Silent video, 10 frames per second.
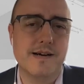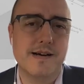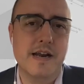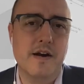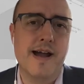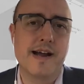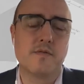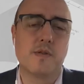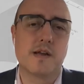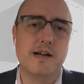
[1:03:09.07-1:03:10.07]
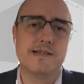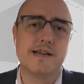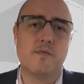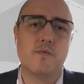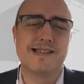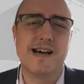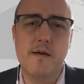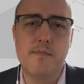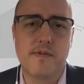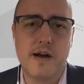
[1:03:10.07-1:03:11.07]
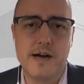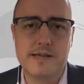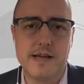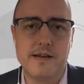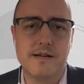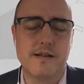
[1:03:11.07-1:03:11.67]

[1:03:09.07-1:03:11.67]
interact with content, what type of content